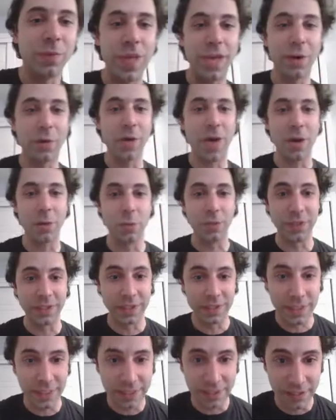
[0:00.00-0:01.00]
play around
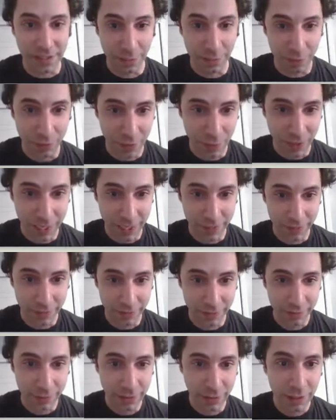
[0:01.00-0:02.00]
with this number right
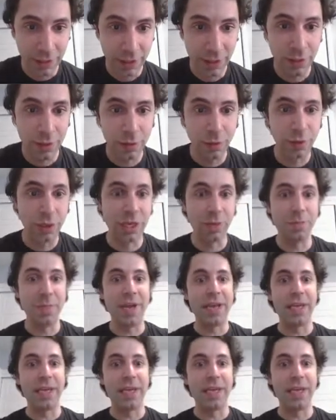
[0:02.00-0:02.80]
here. You can